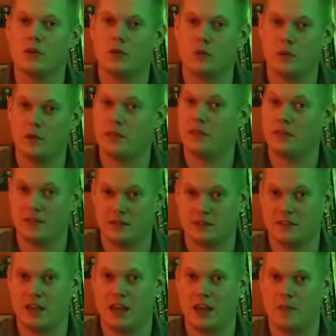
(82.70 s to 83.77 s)
with this
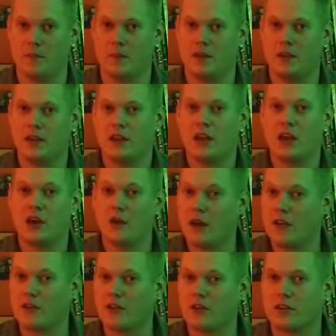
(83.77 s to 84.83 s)
game.
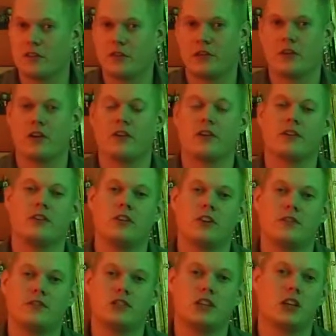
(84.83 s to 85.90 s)
However, there are
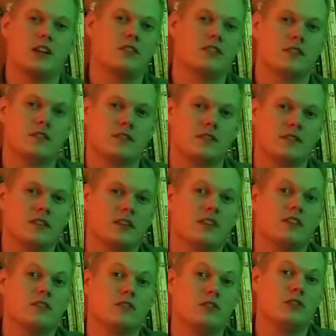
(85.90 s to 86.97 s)
enough changes
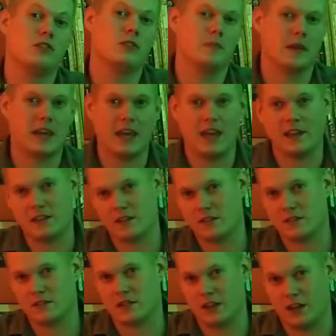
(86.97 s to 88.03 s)
to the
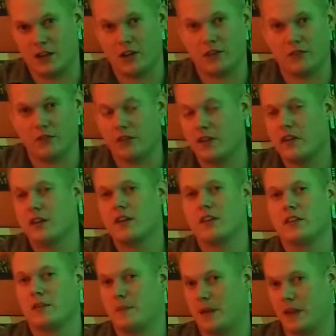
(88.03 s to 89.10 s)
mechanics of
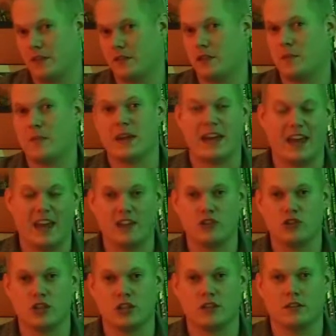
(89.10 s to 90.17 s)
the Pandemic
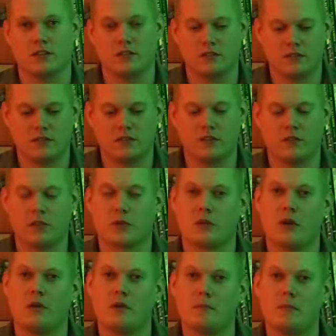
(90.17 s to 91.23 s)
engine to
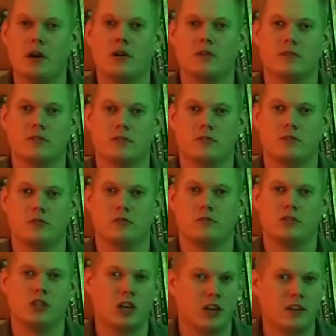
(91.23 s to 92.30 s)
throw a bone to
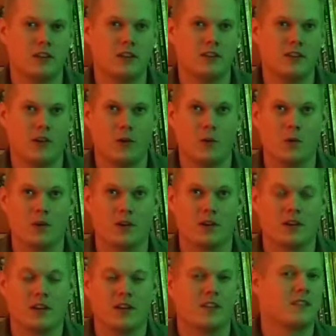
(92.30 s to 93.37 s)
jaded
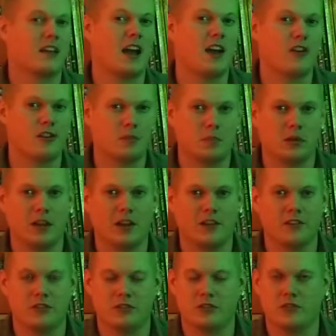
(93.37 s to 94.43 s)
or tired
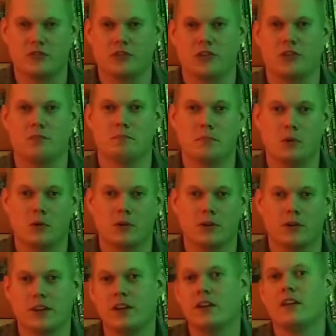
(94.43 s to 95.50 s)
players who have grown
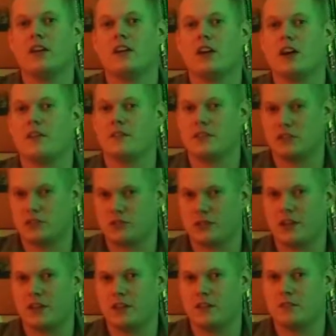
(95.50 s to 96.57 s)
bored of the
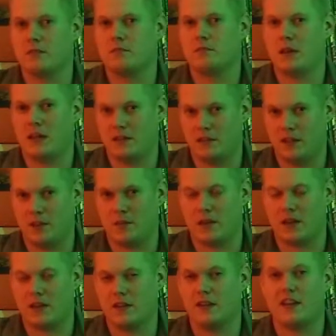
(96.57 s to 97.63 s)
straight
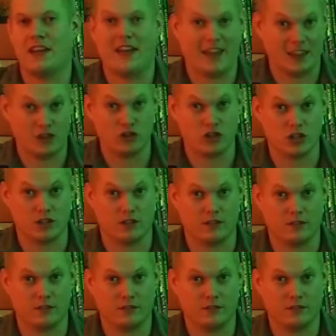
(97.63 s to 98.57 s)
Pandemic engine.